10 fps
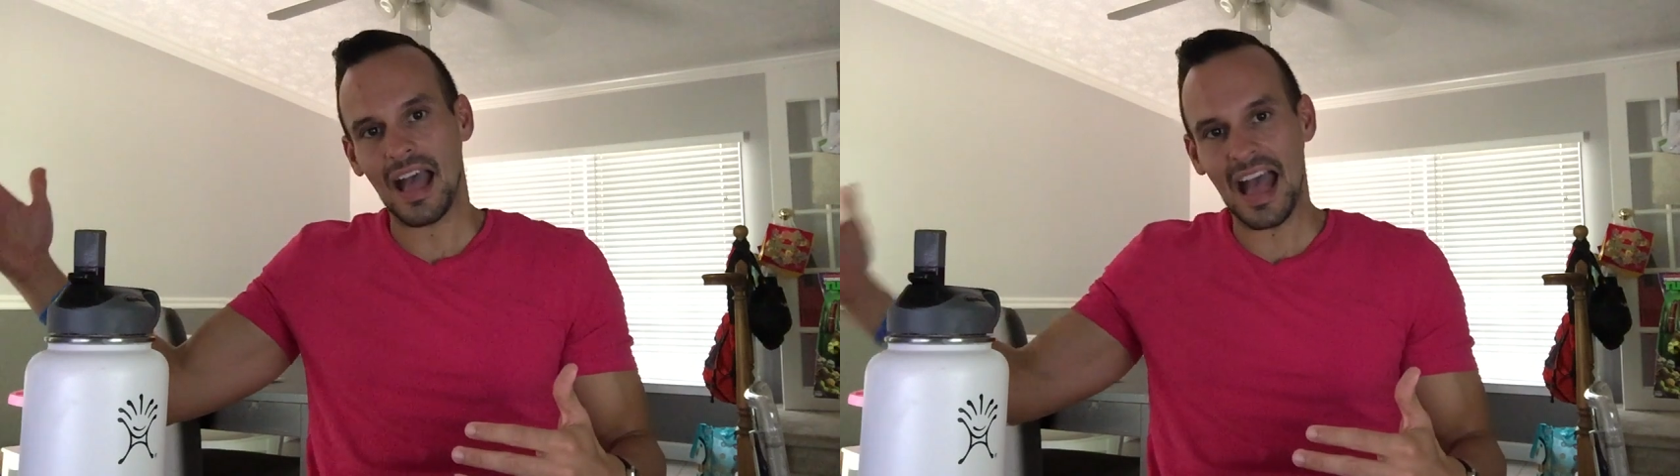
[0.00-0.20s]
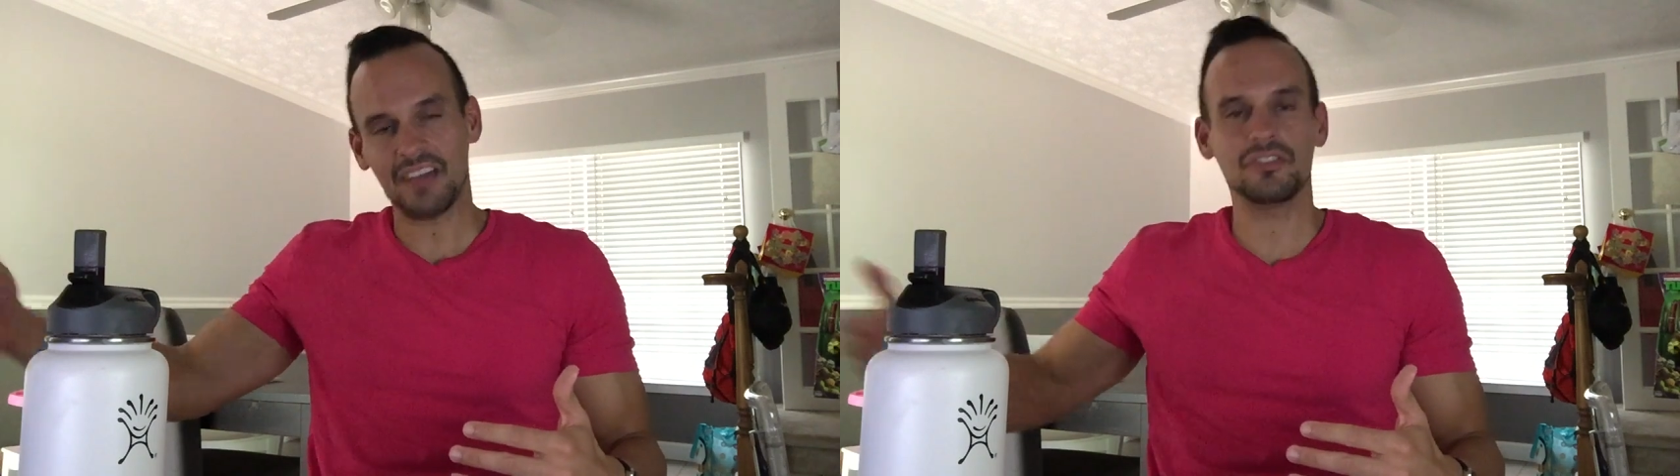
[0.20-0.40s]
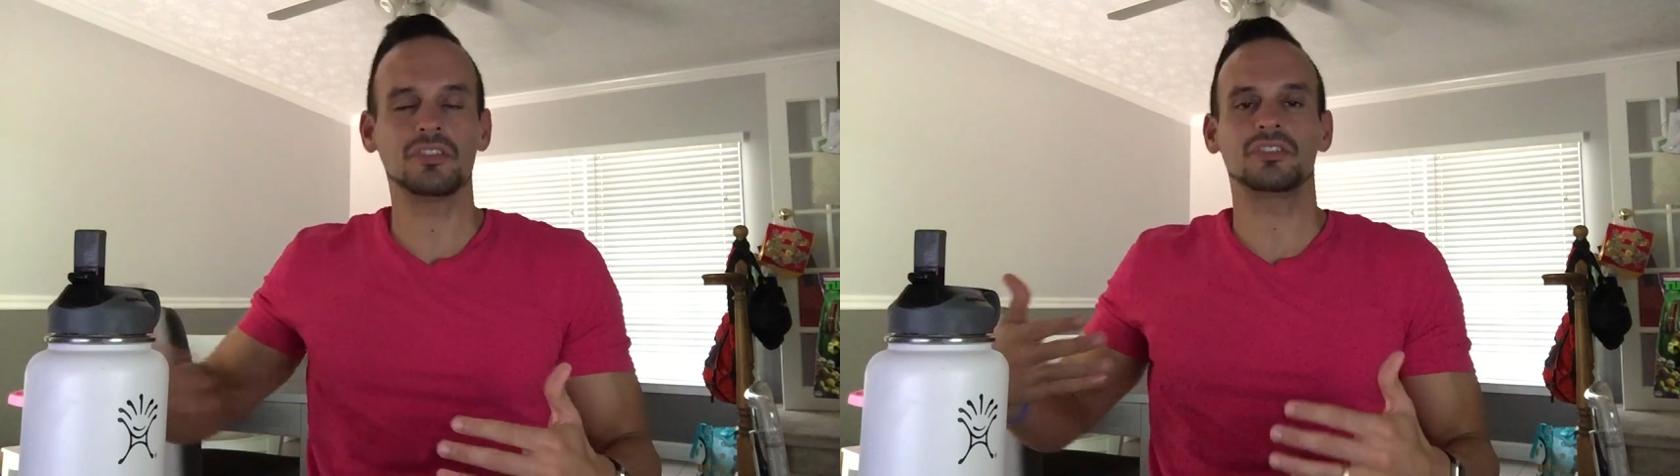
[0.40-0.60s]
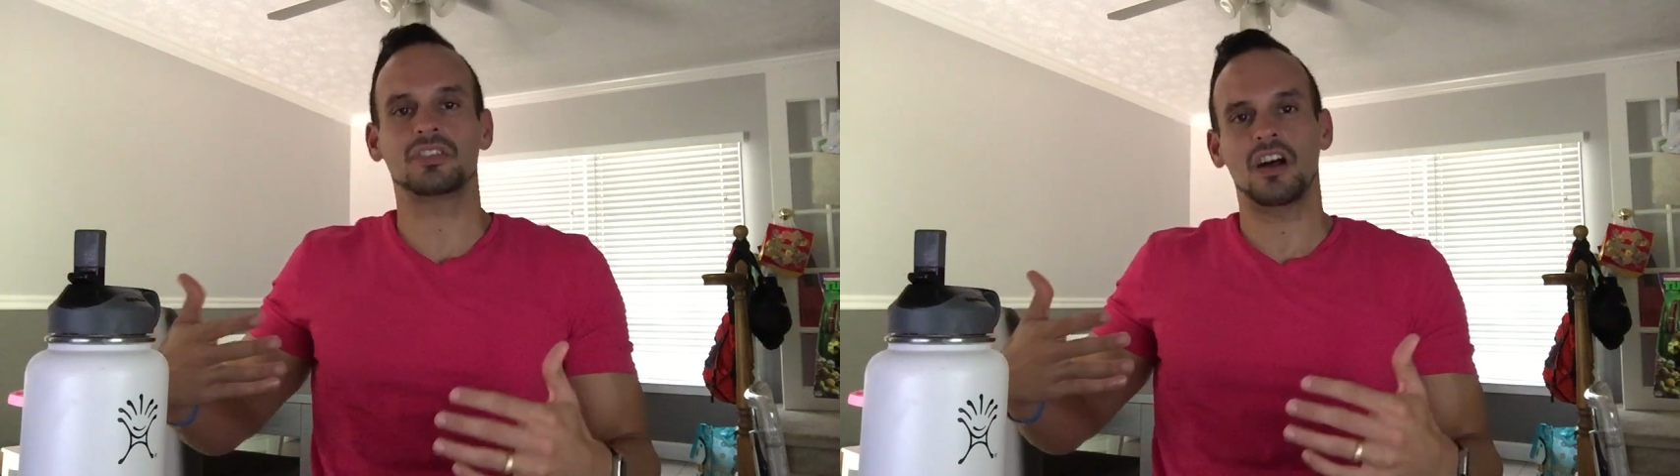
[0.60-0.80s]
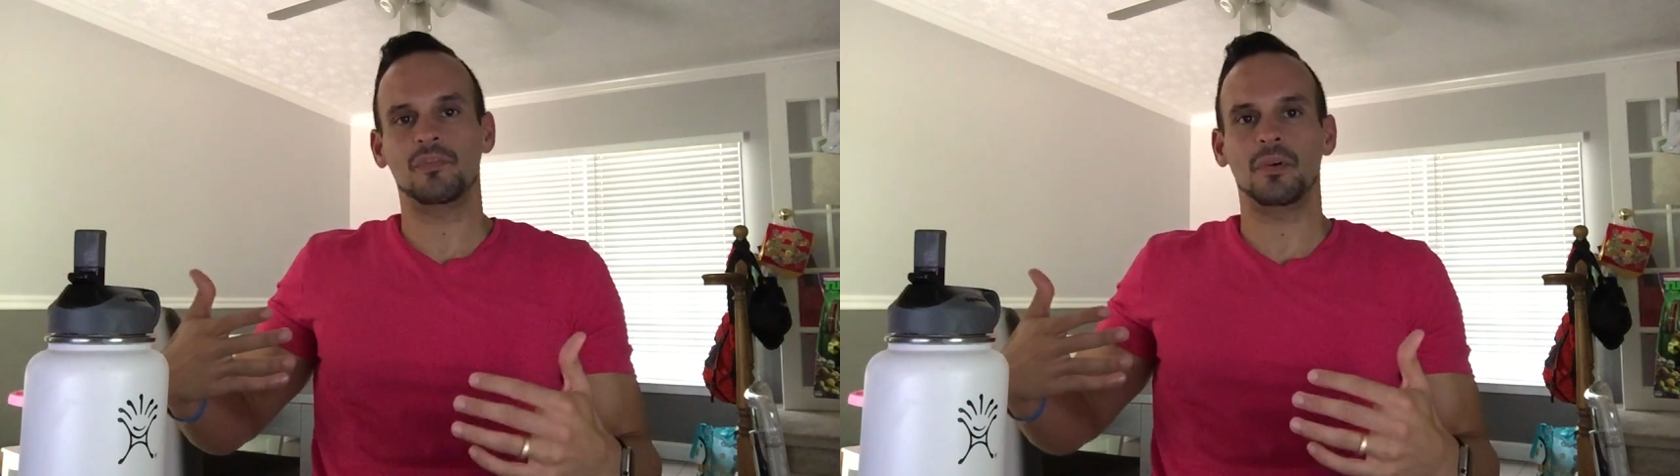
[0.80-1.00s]
after the
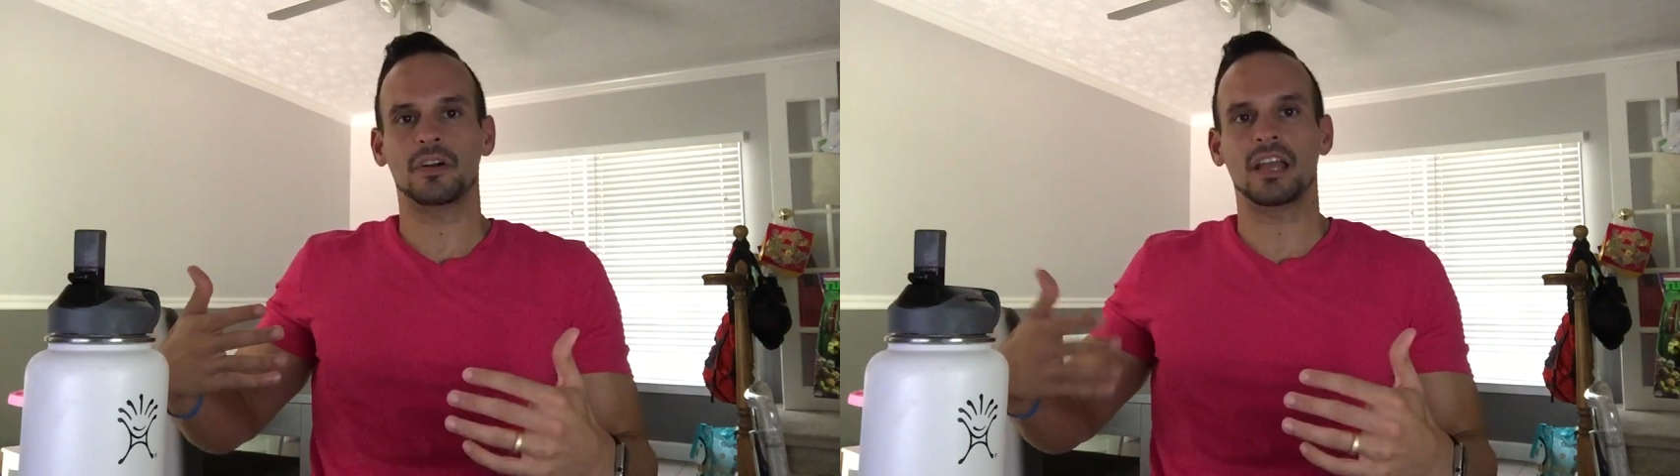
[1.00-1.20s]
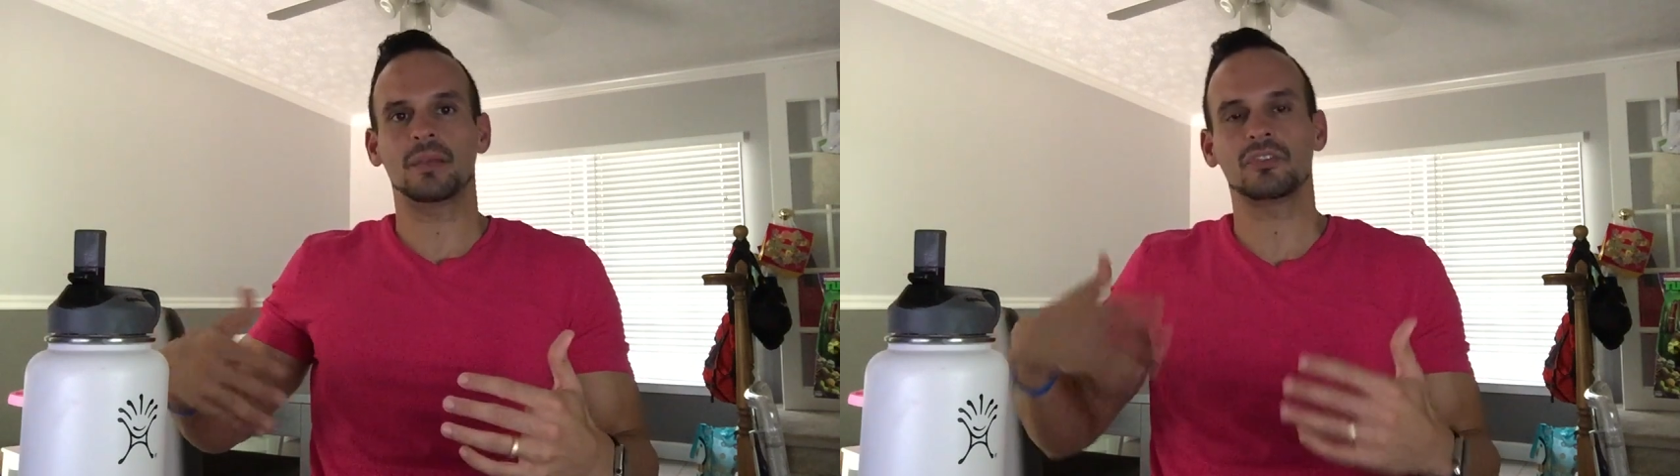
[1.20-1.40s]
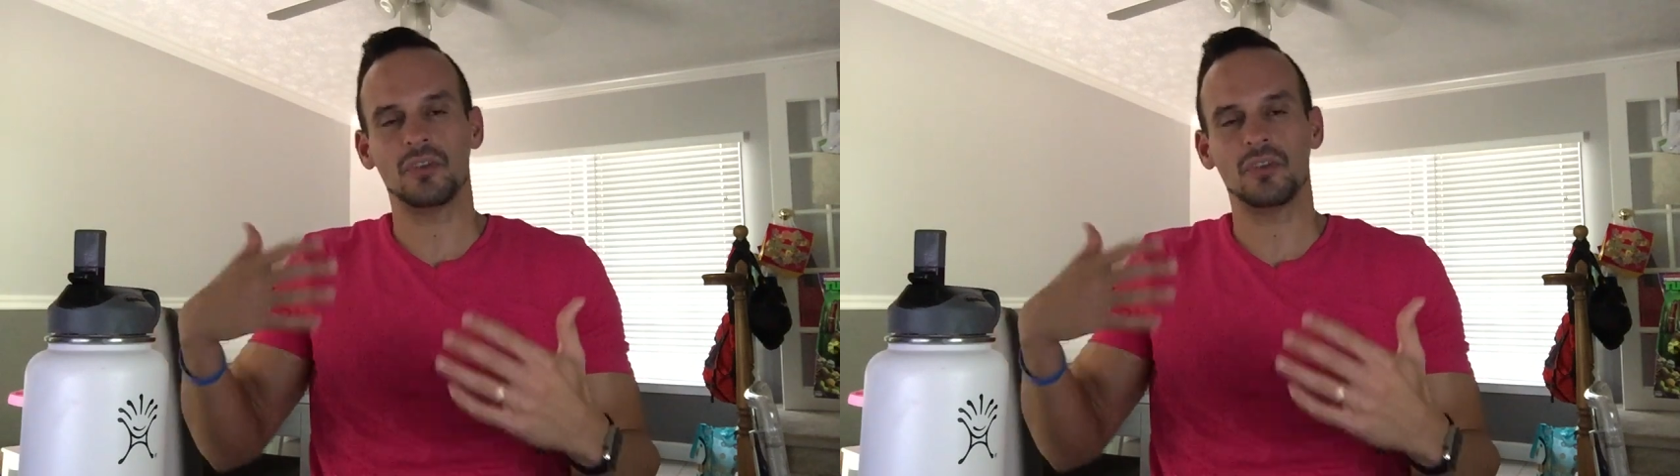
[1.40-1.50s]
softball game.